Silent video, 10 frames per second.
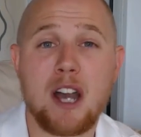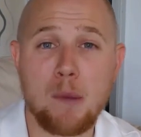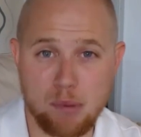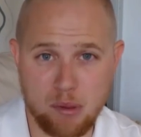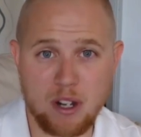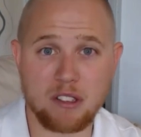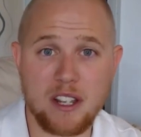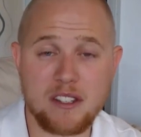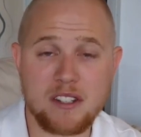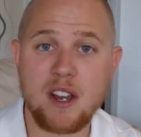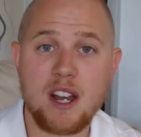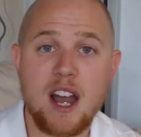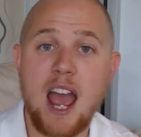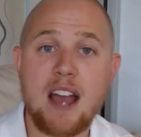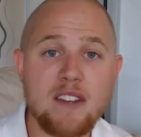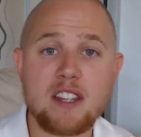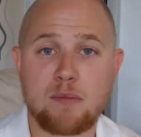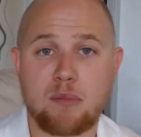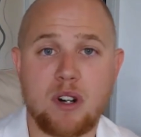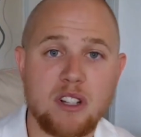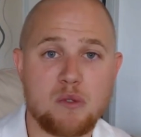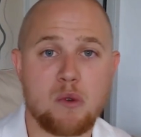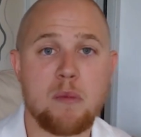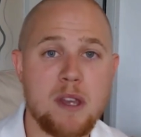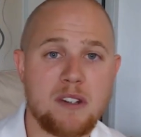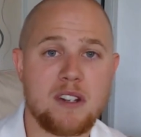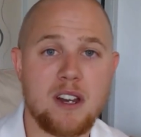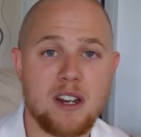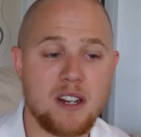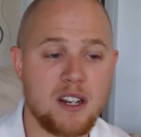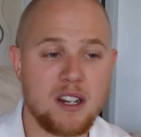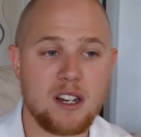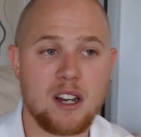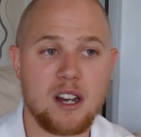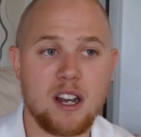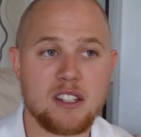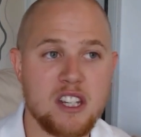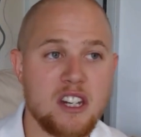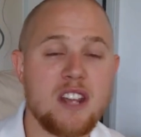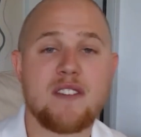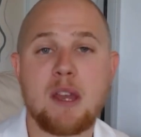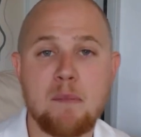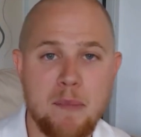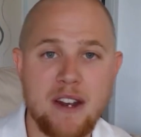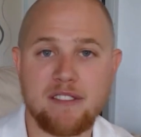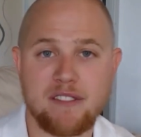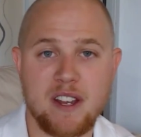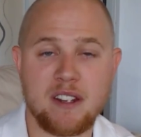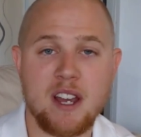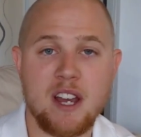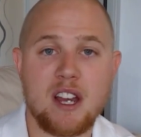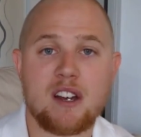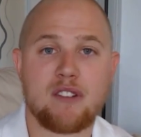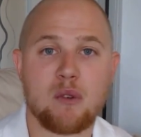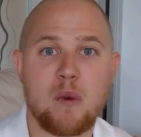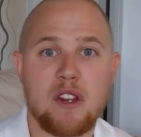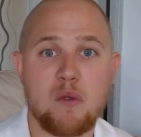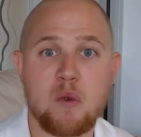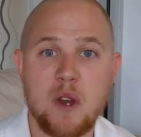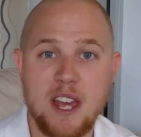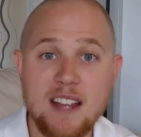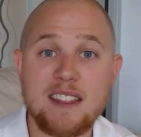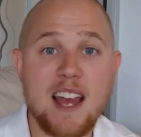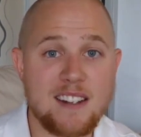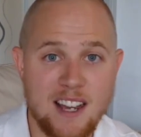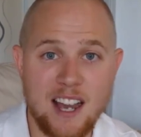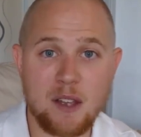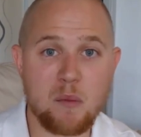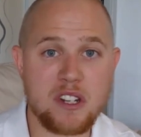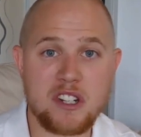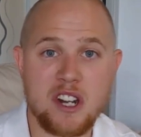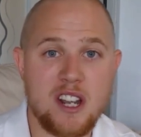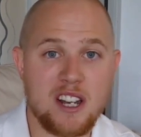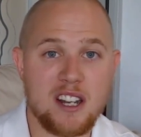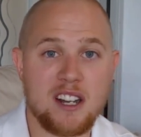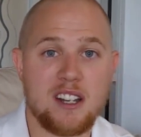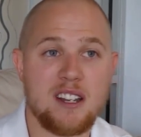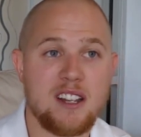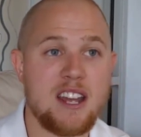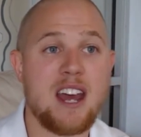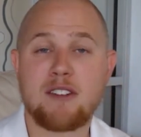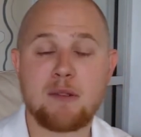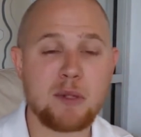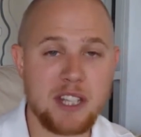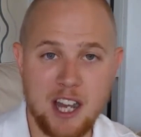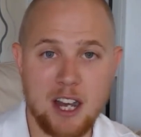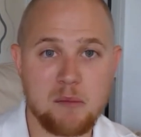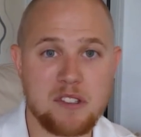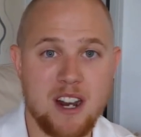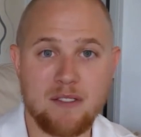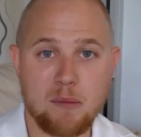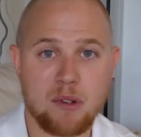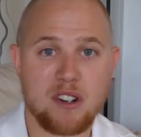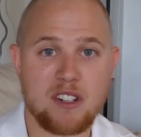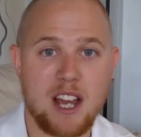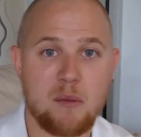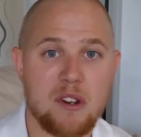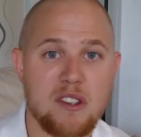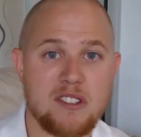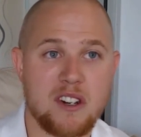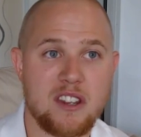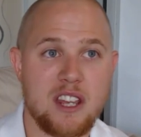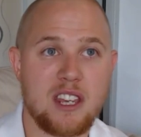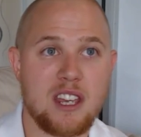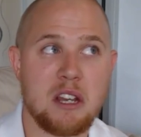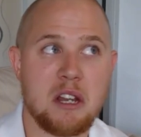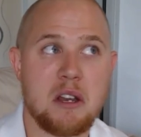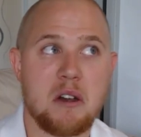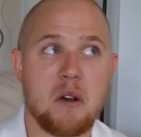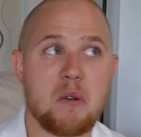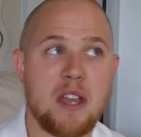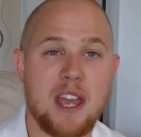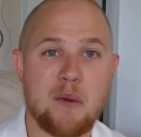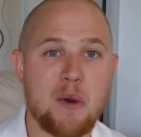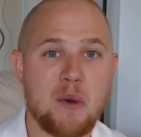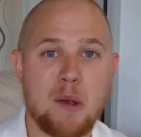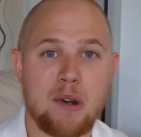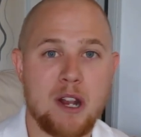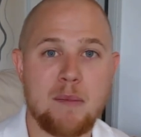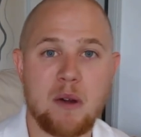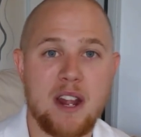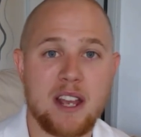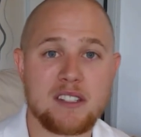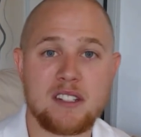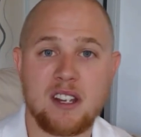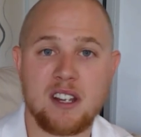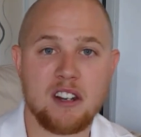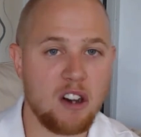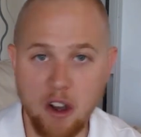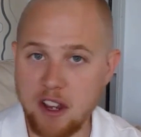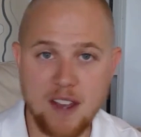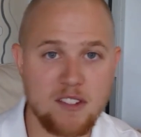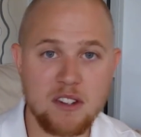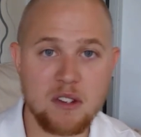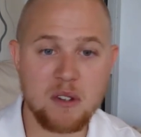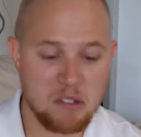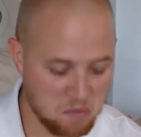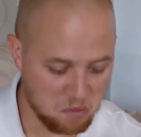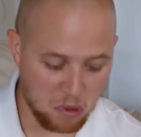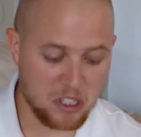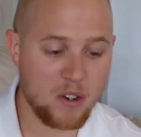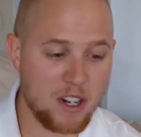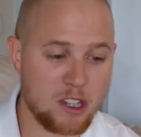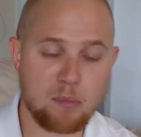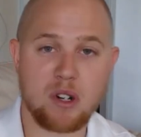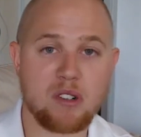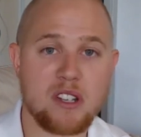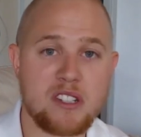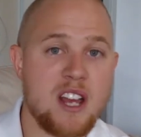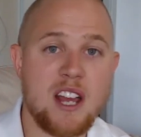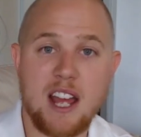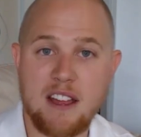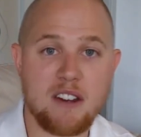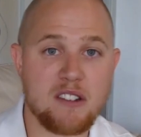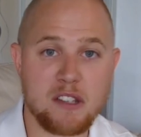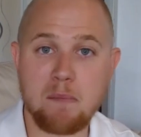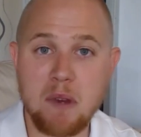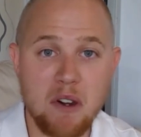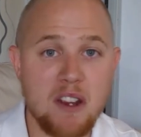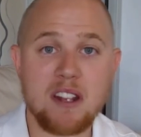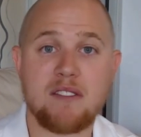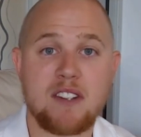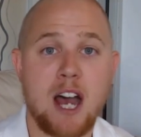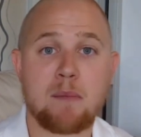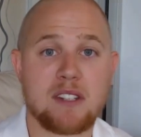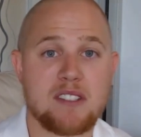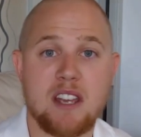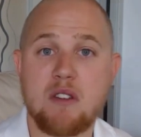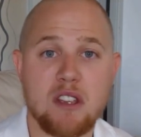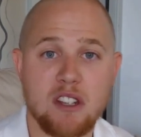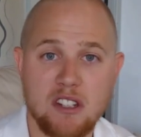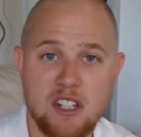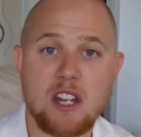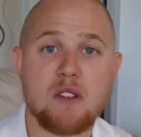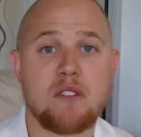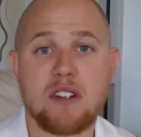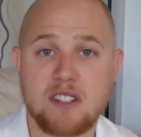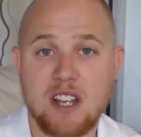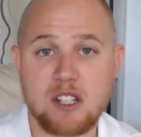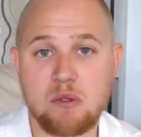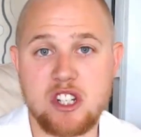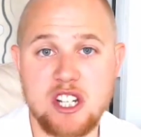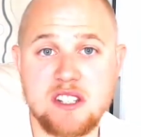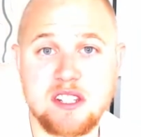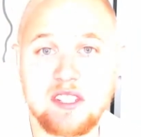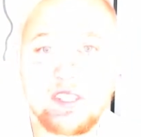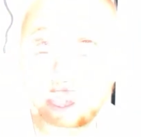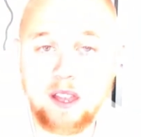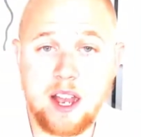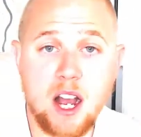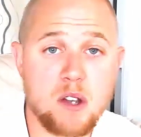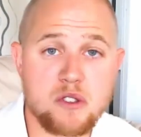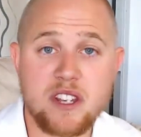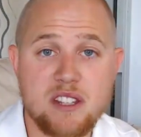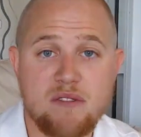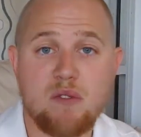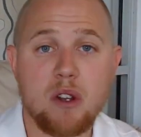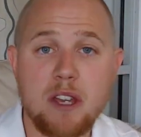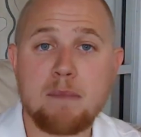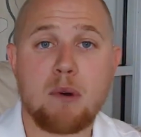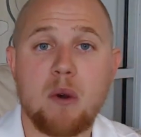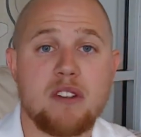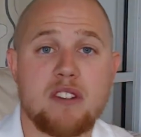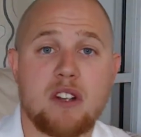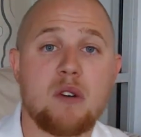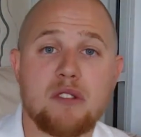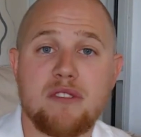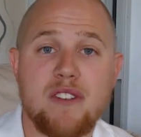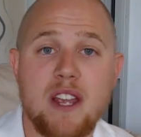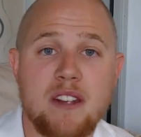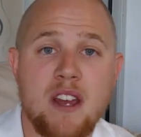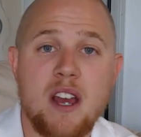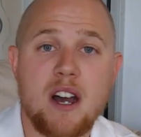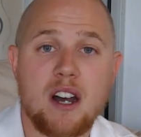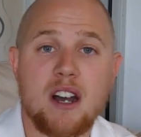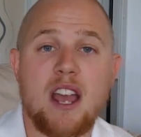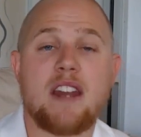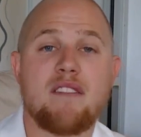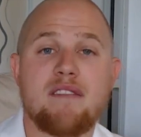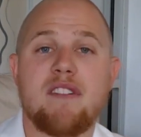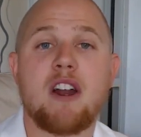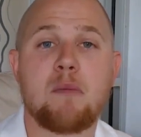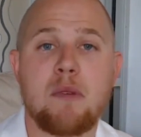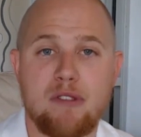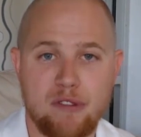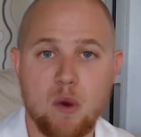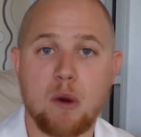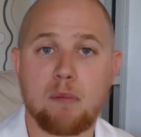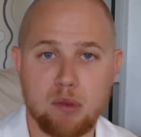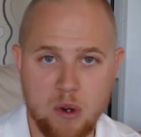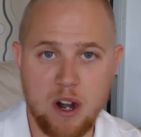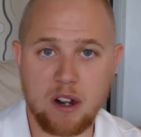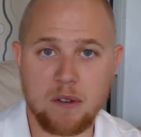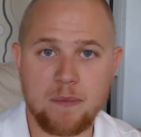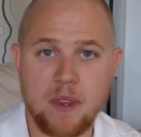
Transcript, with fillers: a prayer list. Having this prayer list will be a, uh, a significant benefit for when you hit that time, which uh, inevitably comes in every prayer time where you start thinking, okay, what do I pray about next? All you have to do, look down at the prayer list, and there is a myriad of topics that you can continue to discuss with Jesus. I also think it's really important to cultivate uh, an environment for prayer.